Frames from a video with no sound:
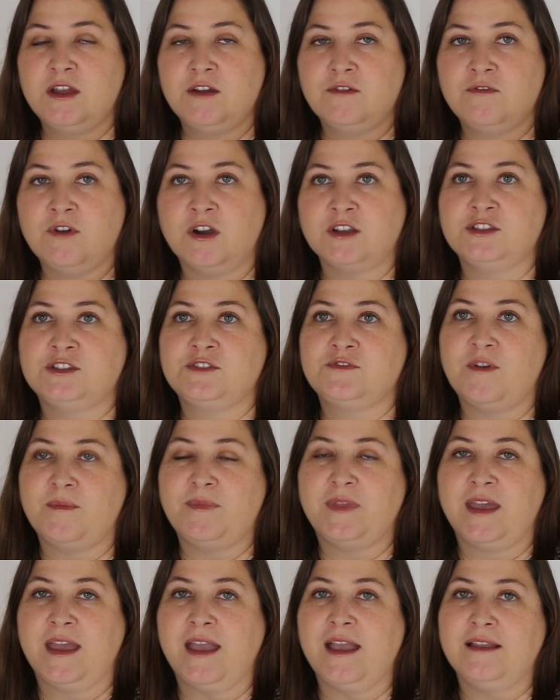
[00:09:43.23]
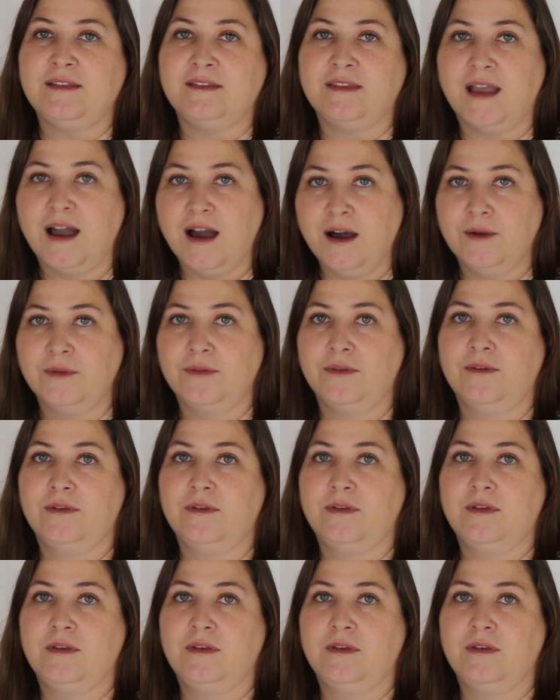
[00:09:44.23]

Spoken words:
rots from the head down.